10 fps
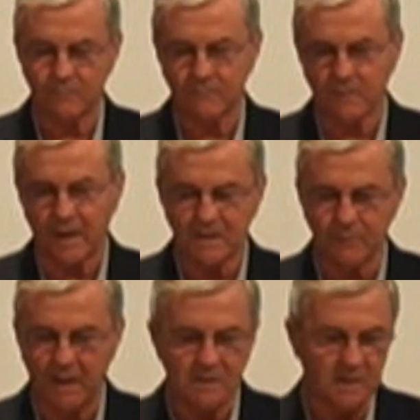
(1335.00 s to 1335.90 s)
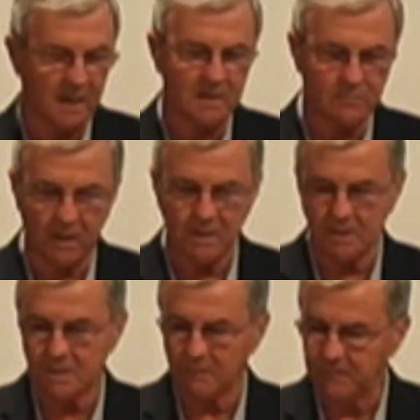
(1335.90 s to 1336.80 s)
classmates and ask
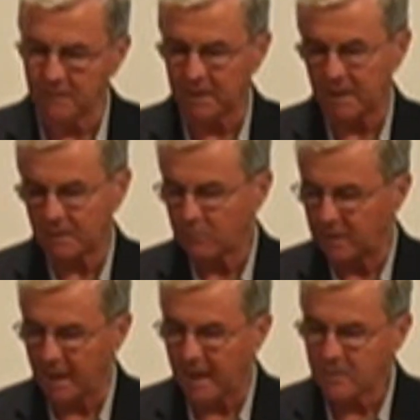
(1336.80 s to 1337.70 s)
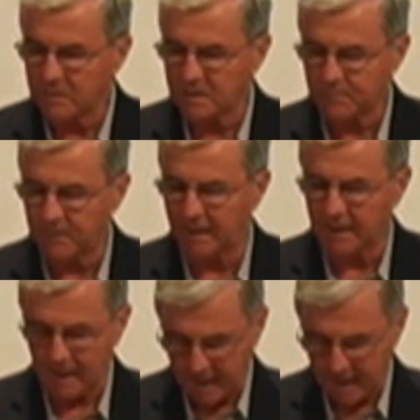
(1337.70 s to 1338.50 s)
Margie to fill in when I couldn't speak.